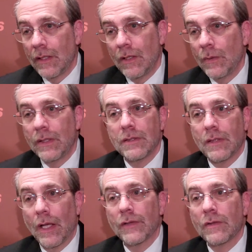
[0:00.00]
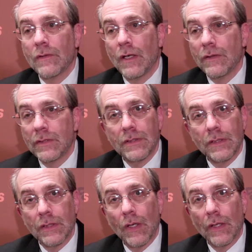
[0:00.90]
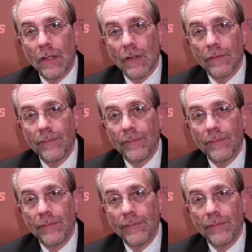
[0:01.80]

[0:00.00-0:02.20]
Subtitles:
you know what, the status quo just isn't good enough,